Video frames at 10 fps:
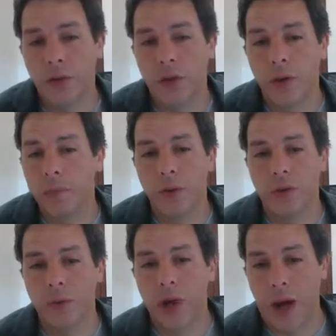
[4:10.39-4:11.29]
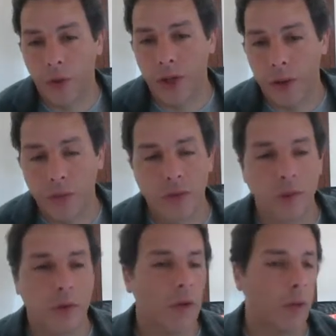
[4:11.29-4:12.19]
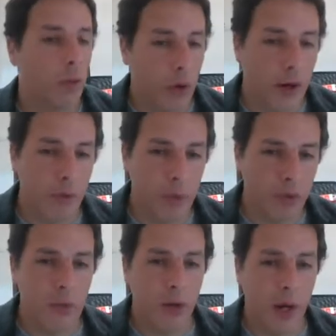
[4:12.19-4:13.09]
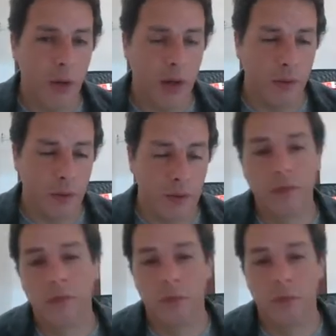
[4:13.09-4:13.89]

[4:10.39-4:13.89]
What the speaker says: all the possible outcomes. What are the possible outcomes?